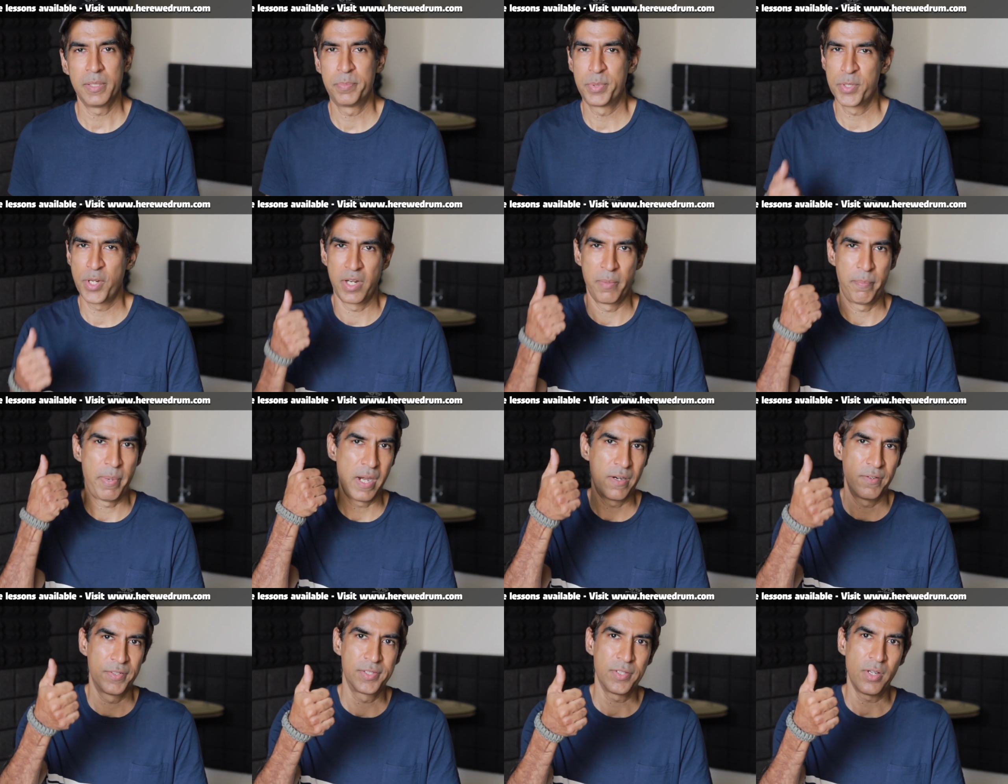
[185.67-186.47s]
put on a
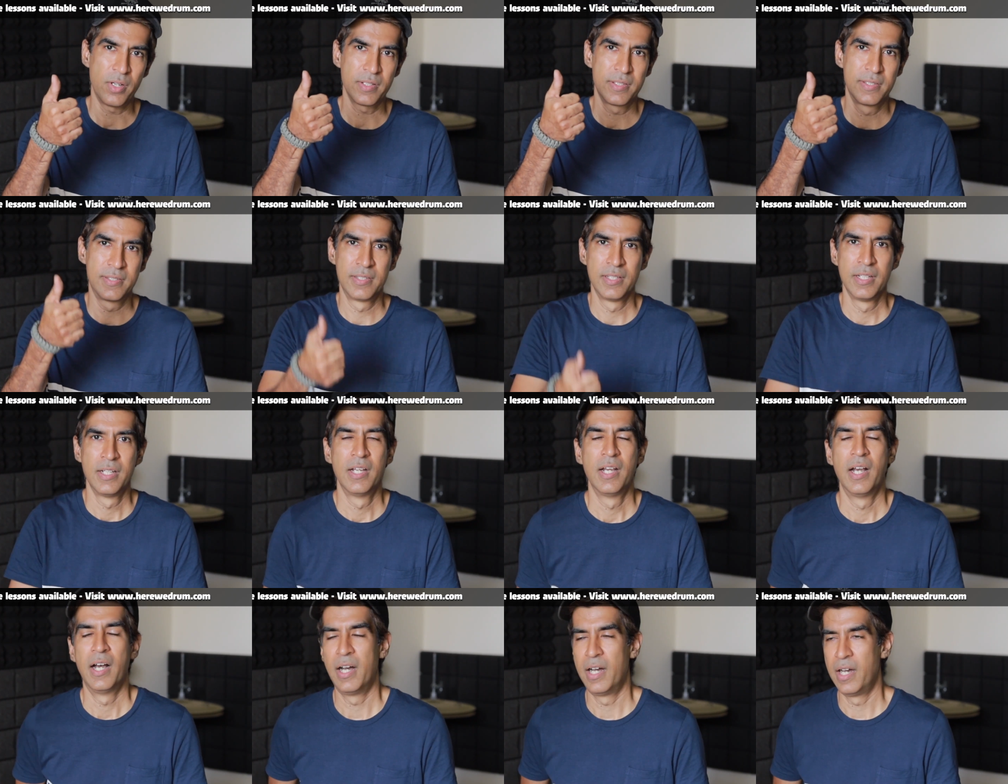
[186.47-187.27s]
pair of socks.
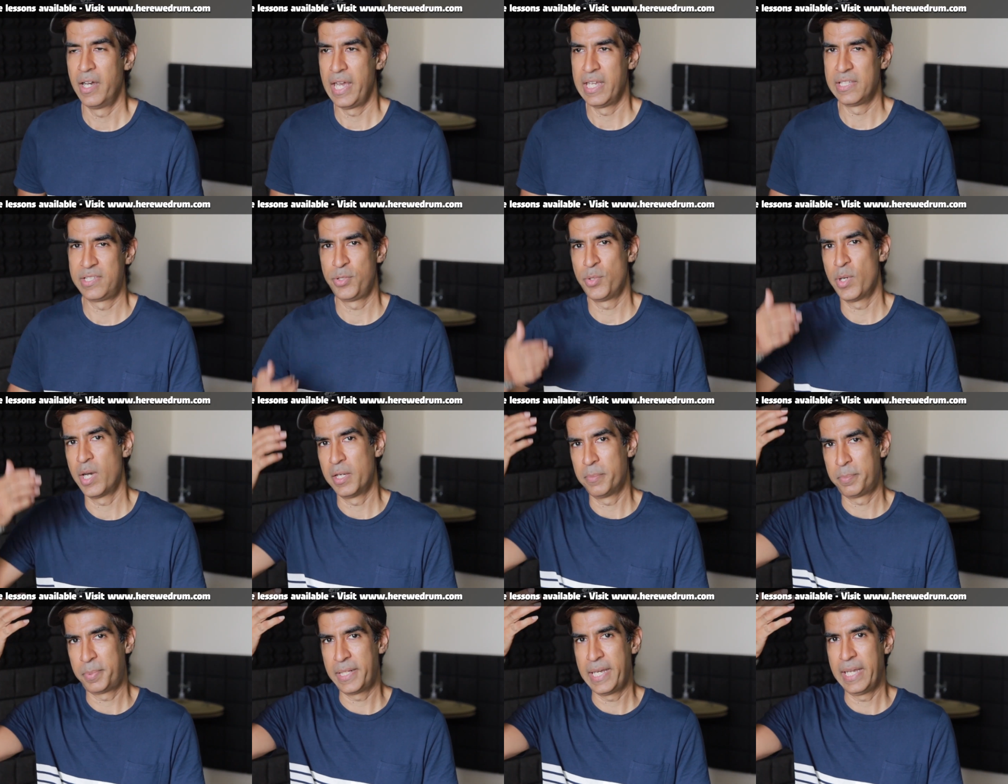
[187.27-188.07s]
As you are
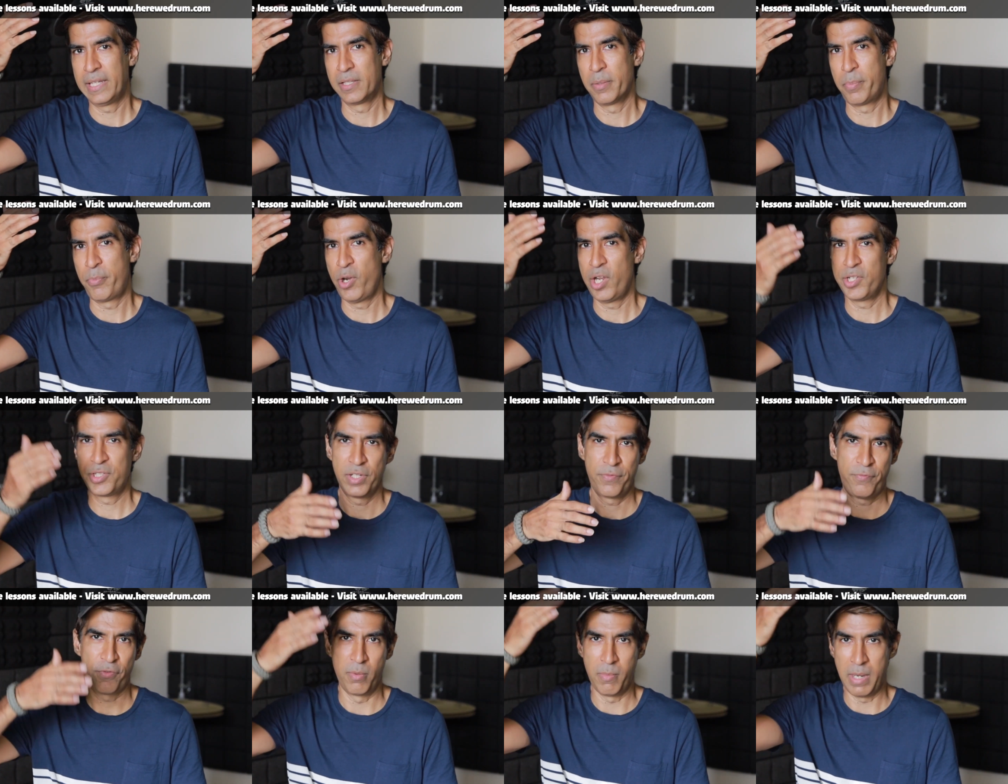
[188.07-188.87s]
applying the
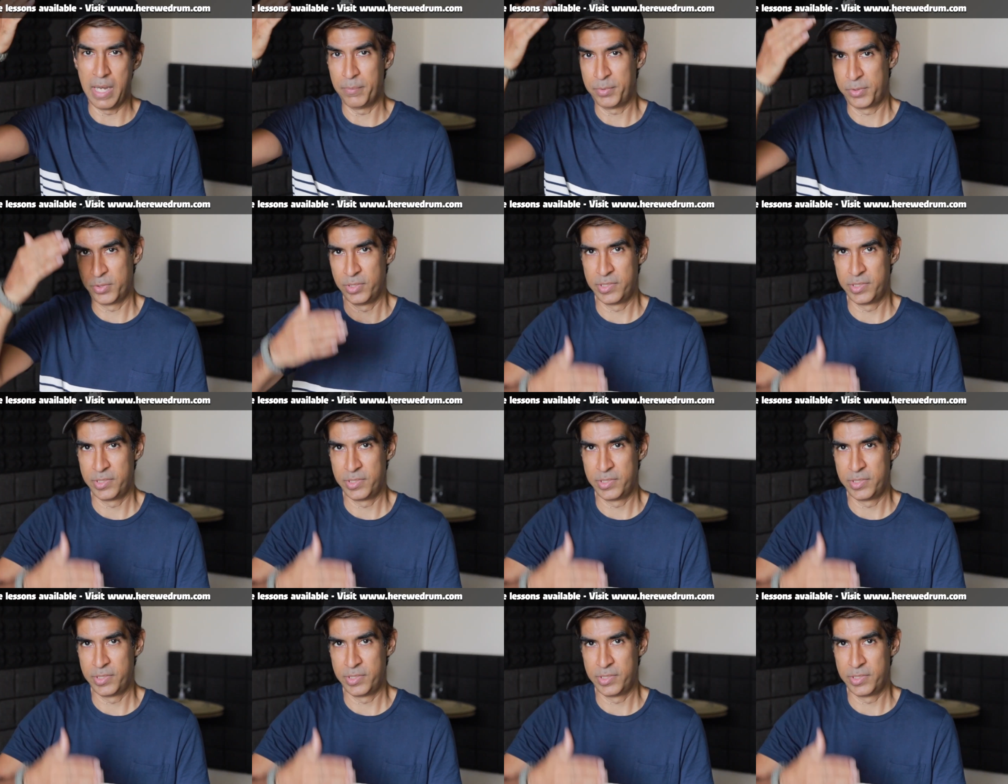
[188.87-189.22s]
pressure from up to